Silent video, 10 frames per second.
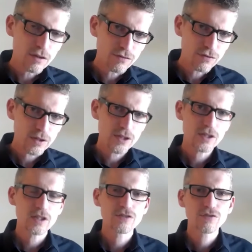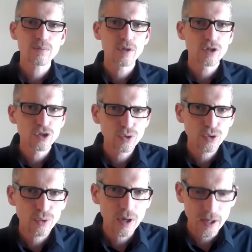The first is from
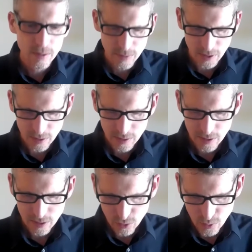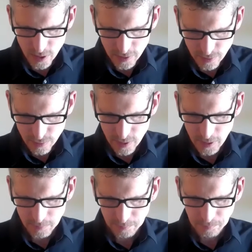Deuteronomy
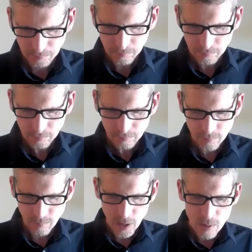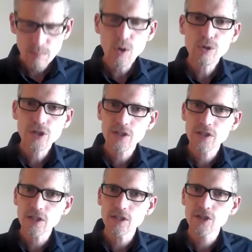23.
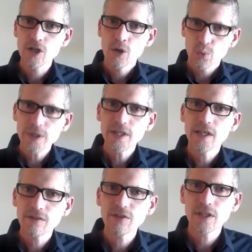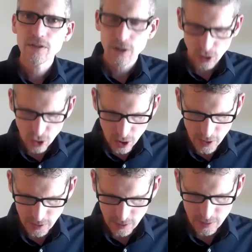Moses is re-giving the
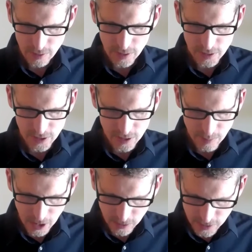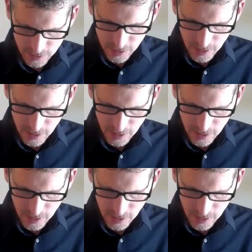law here as he's about to